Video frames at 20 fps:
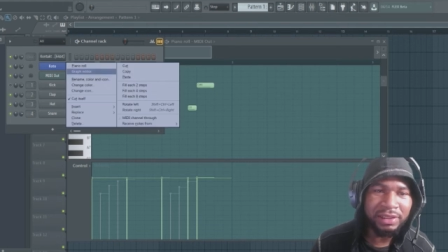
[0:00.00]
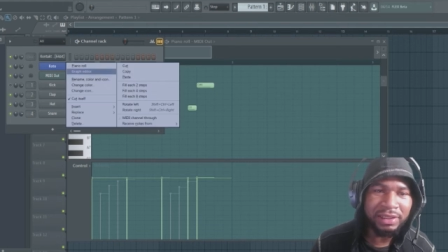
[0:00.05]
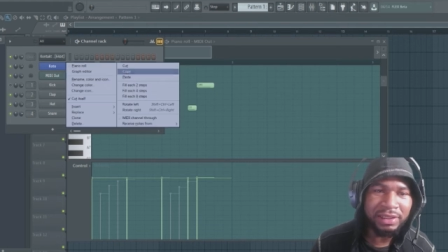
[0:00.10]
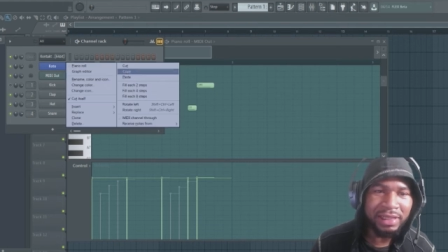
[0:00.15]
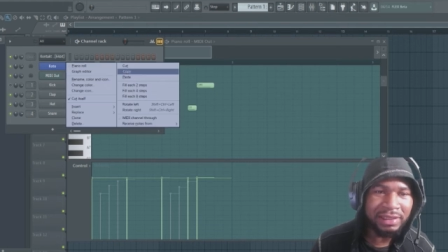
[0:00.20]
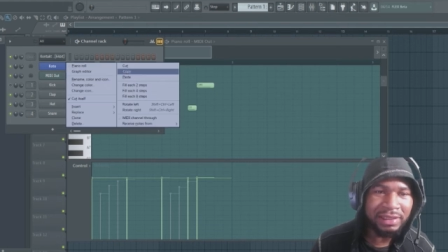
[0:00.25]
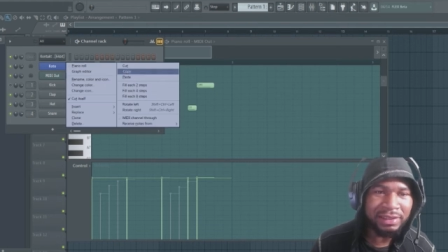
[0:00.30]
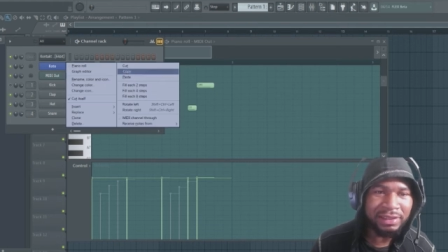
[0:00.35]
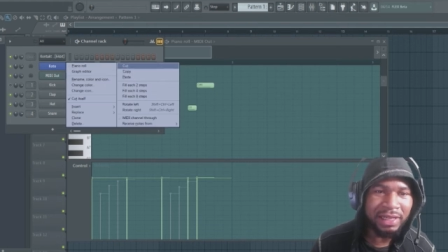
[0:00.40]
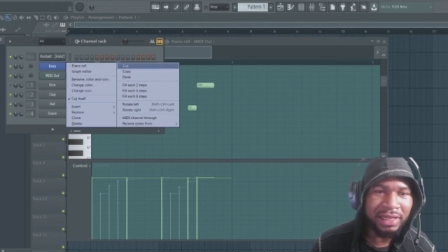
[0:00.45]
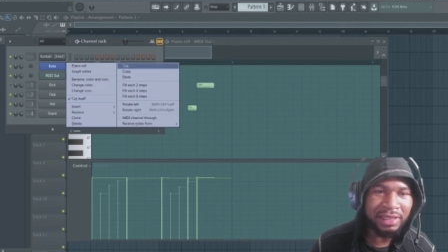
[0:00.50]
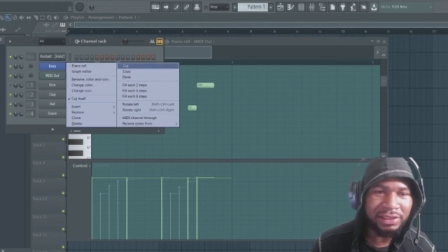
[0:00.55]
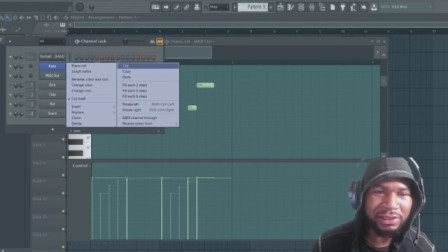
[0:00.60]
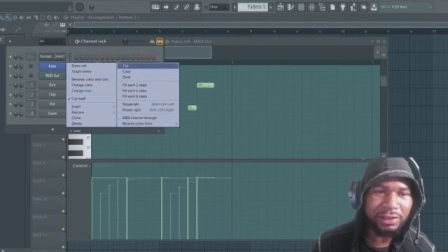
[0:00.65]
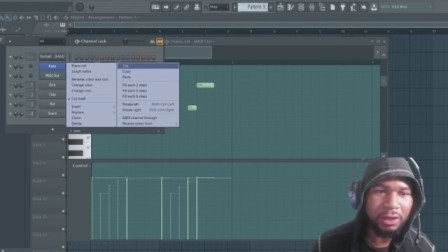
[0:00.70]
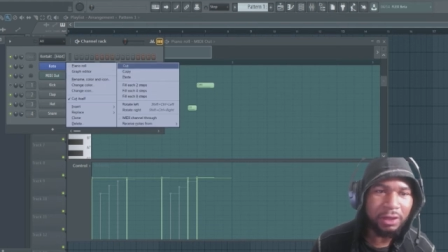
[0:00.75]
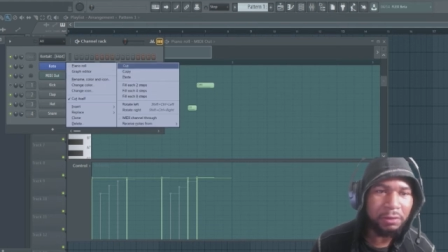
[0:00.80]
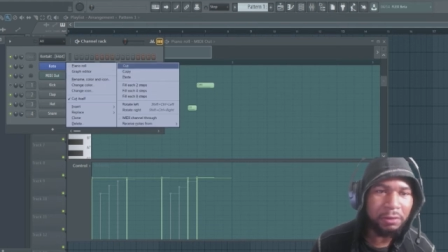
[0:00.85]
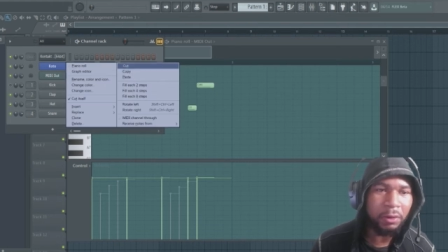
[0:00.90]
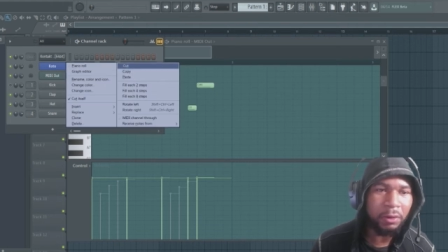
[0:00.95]
and let's not
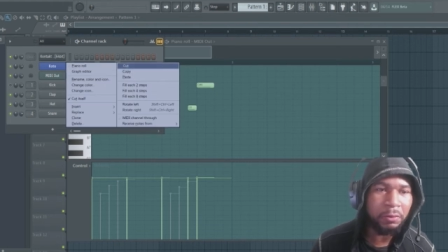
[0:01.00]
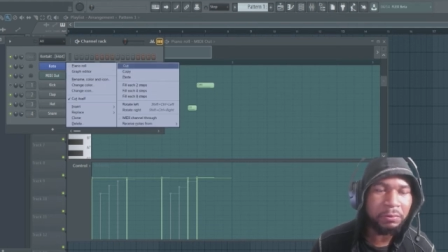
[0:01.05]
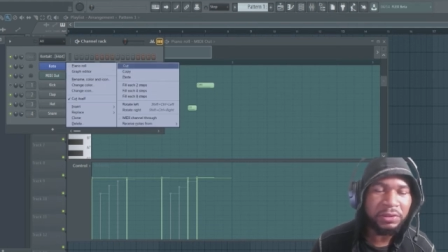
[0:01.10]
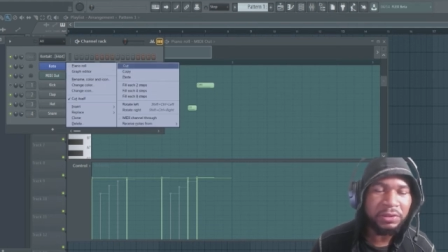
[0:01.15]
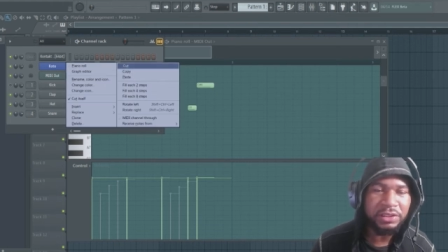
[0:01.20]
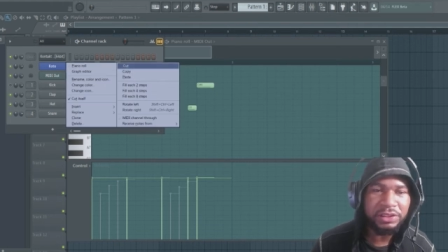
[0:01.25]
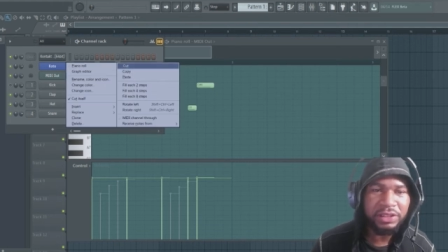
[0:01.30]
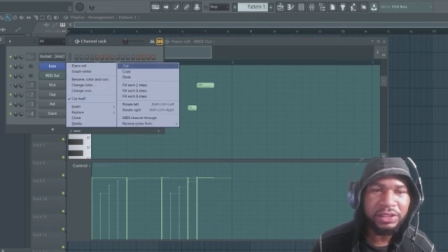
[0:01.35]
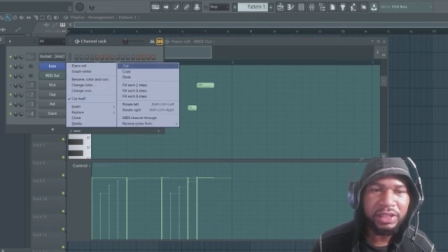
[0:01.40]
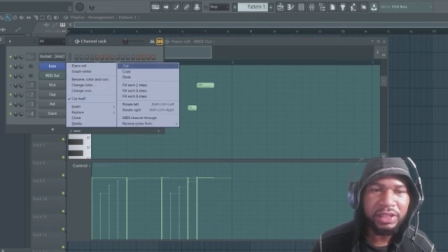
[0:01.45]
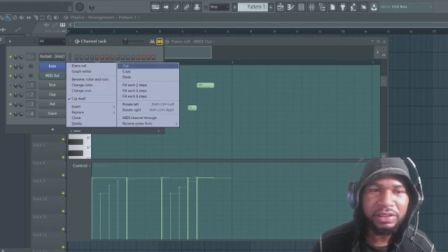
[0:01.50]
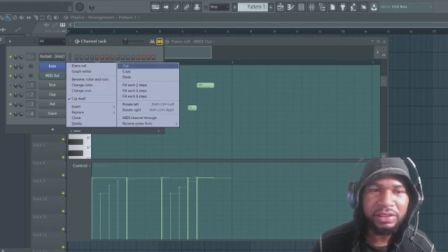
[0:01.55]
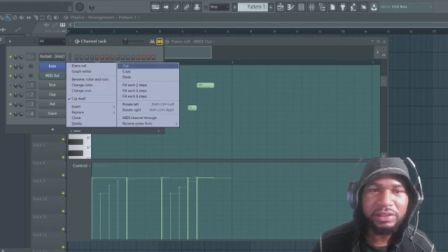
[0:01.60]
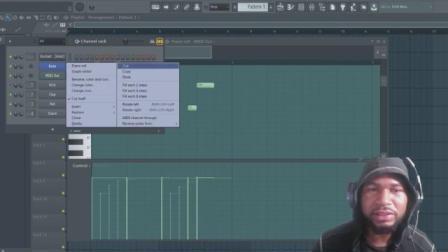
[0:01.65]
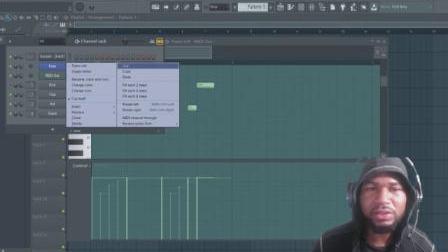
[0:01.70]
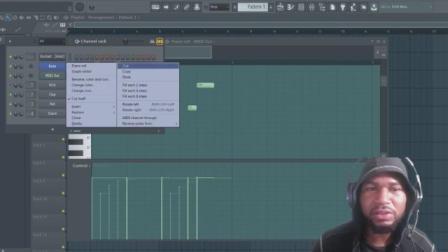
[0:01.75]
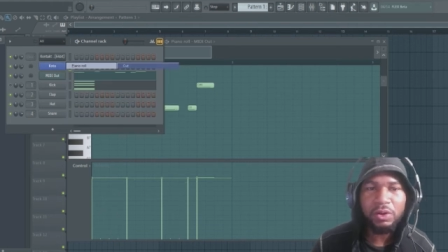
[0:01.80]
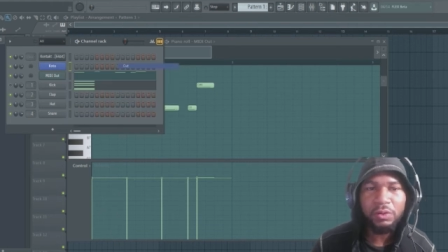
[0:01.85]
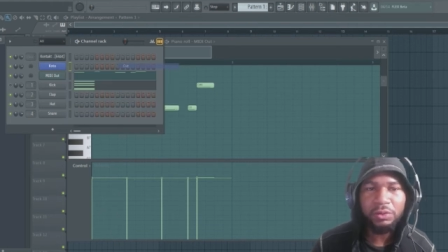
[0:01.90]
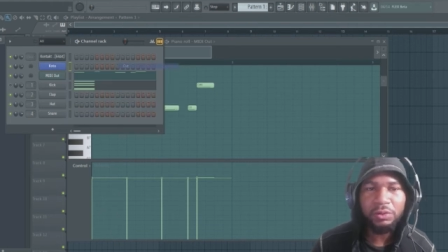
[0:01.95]
just arpeggiate
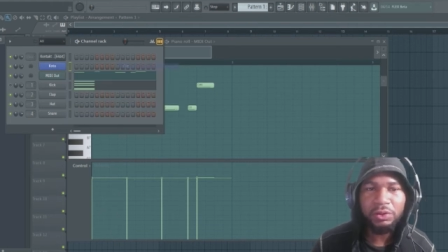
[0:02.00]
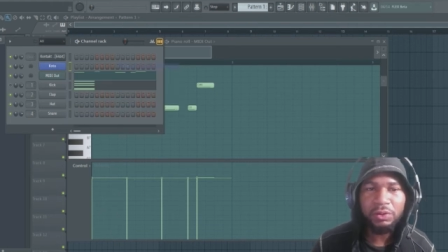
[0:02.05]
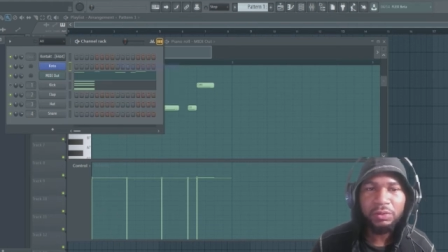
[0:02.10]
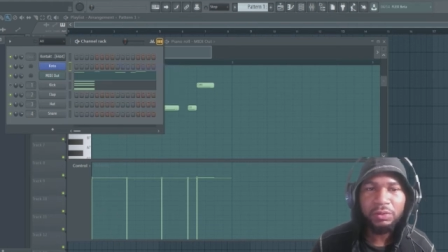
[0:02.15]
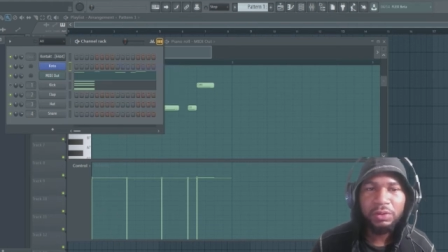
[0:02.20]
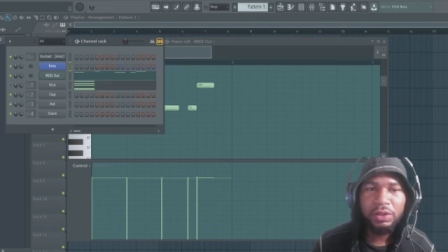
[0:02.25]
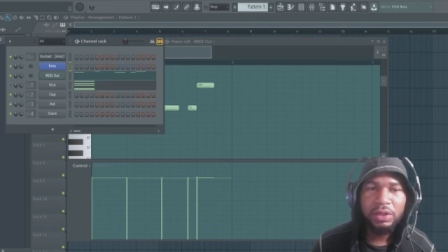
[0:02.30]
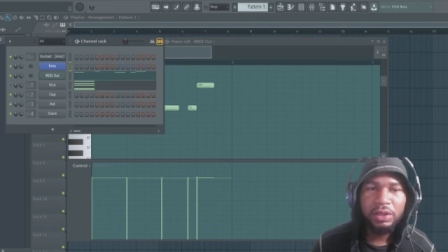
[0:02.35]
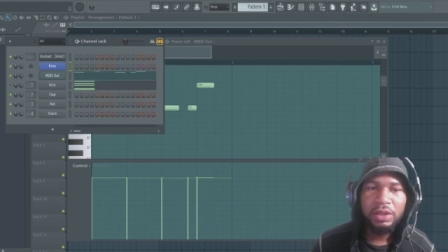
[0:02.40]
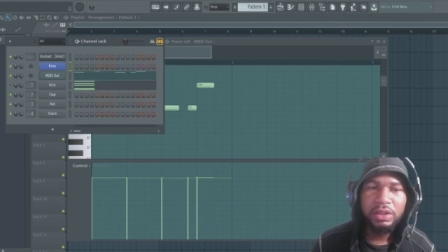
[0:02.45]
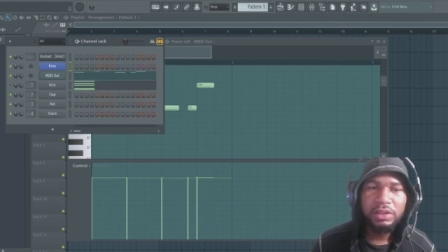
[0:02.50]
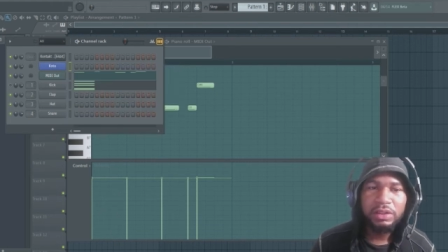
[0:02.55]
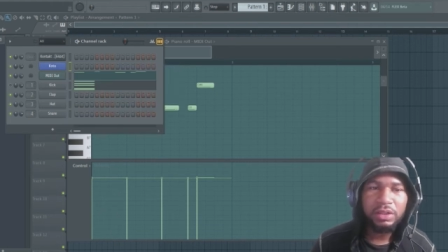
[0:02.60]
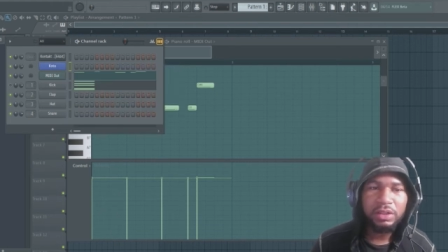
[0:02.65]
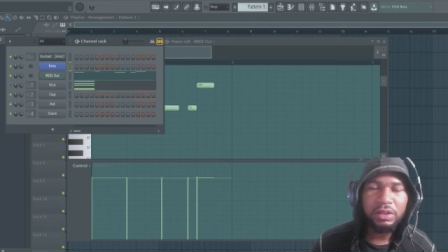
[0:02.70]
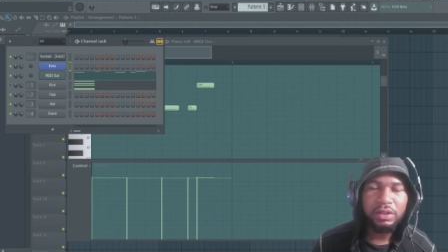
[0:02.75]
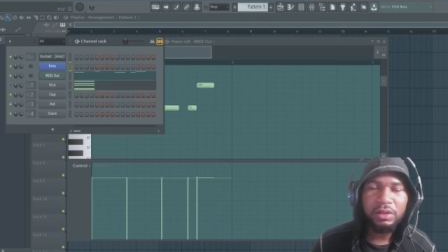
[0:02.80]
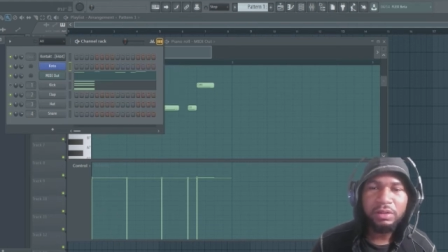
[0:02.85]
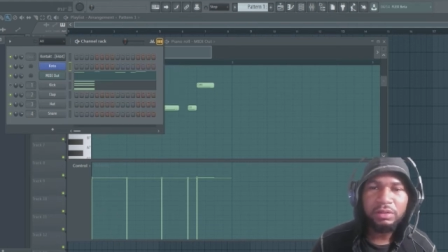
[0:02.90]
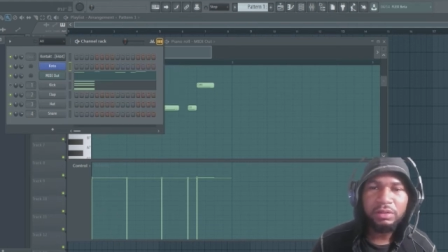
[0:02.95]
this kodo.
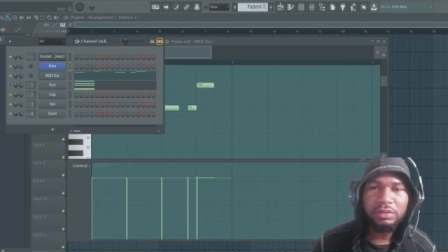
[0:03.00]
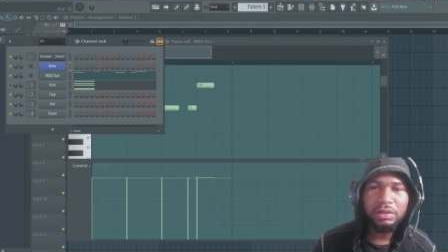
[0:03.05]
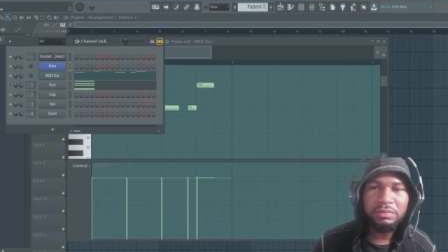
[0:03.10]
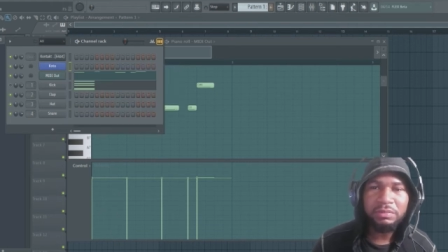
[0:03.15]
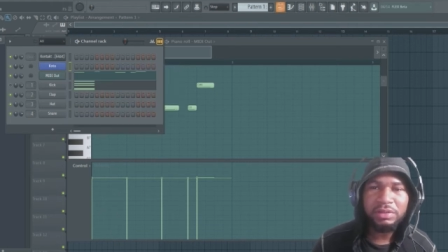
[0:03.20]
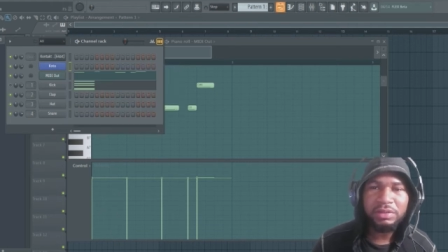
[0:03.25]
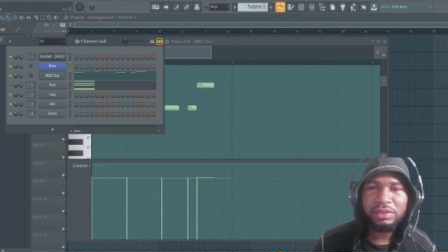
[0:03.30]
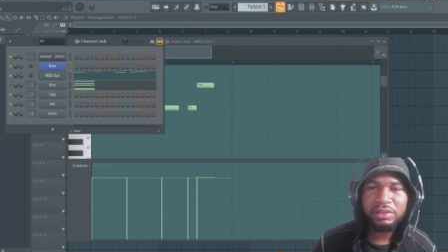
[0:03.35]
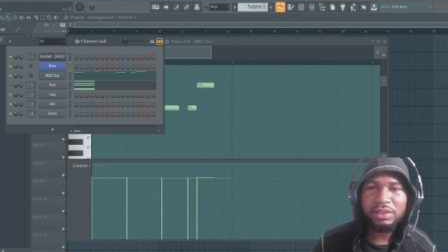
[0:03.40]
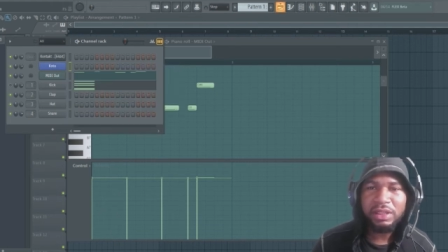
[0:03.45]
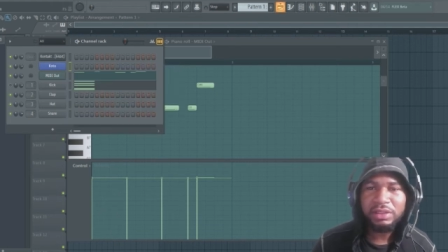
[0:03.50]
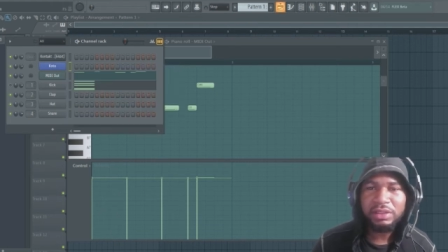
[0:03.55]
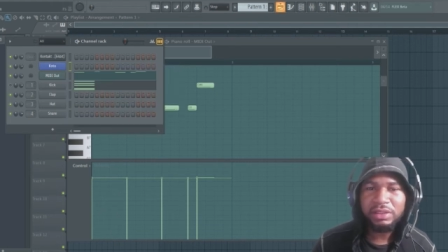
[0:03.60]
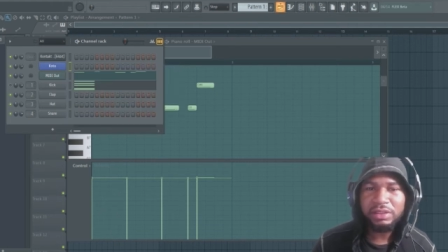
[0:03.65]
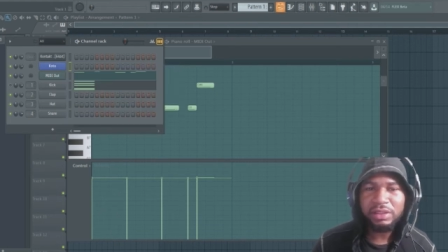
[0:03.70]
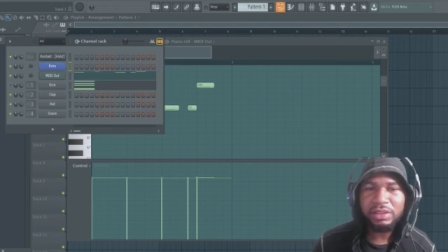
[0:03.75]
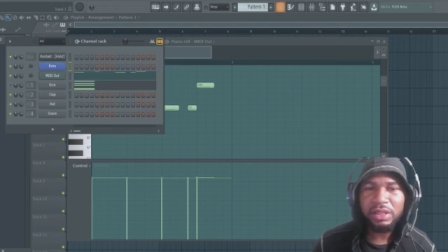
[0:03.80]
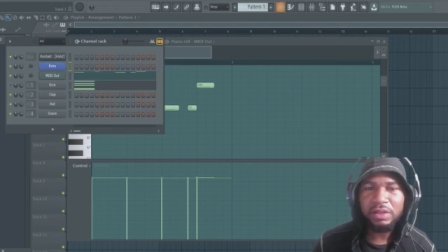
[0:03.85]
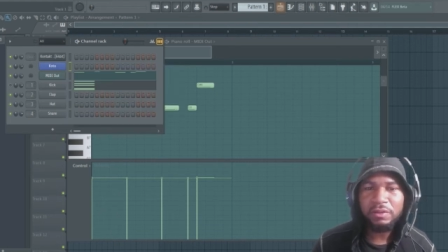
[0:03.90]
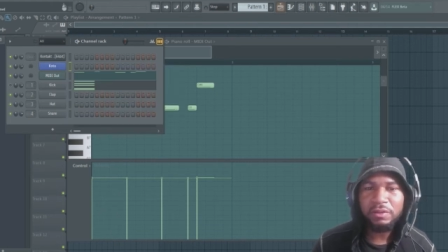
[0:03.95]
So, let me just change
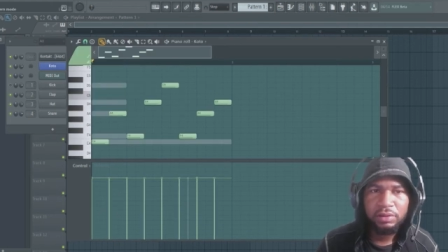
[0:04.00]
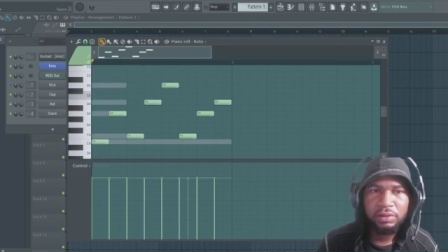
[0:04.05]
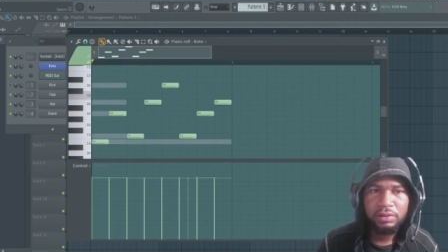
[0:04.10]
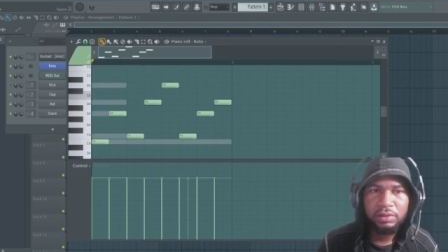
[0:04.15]
this out.